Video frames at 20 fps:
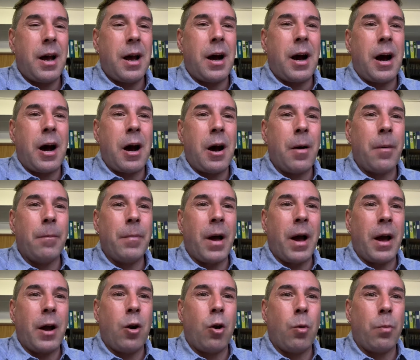
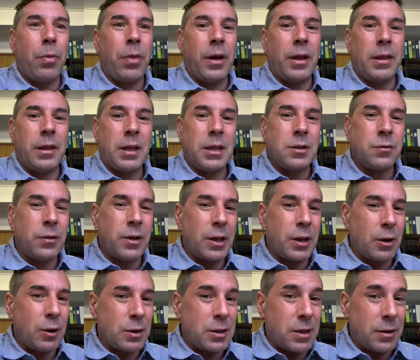I hope that these
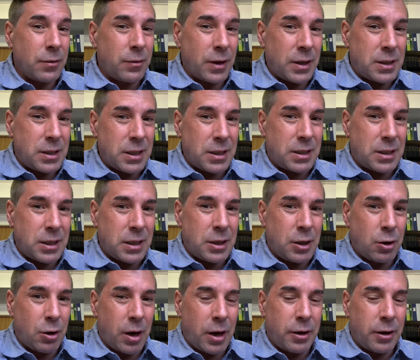videos have assisted
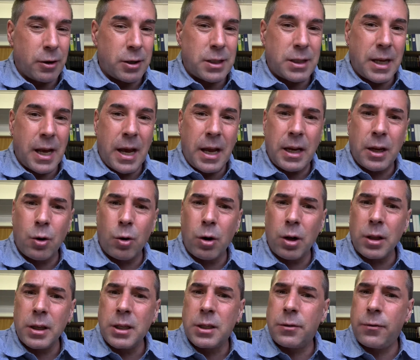your understanding, or at
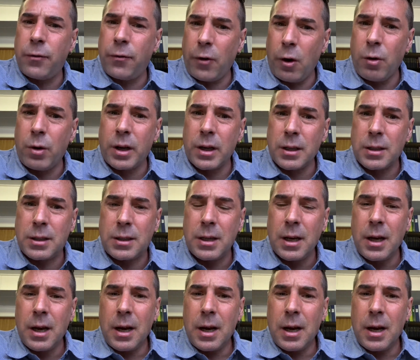least focused